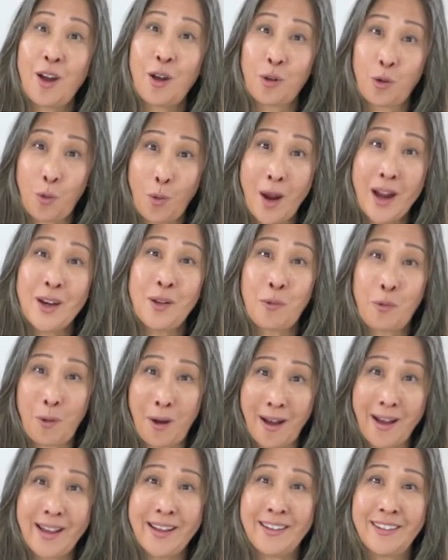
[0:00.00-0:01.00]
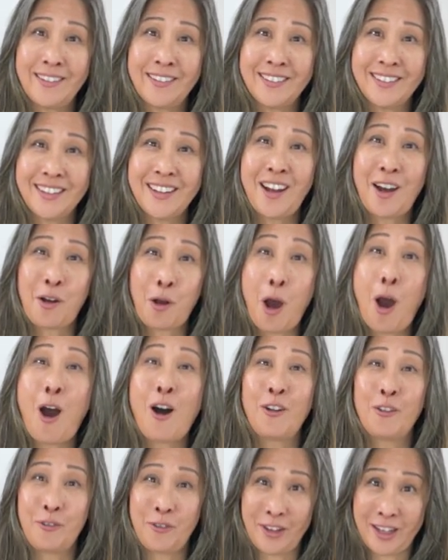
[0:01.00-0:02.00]
quite a while, a
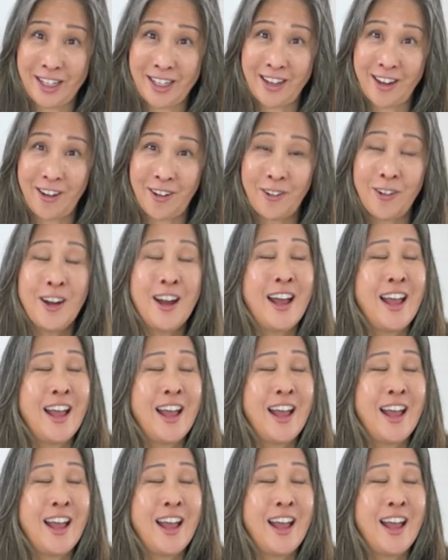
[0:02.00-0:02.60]
haul video.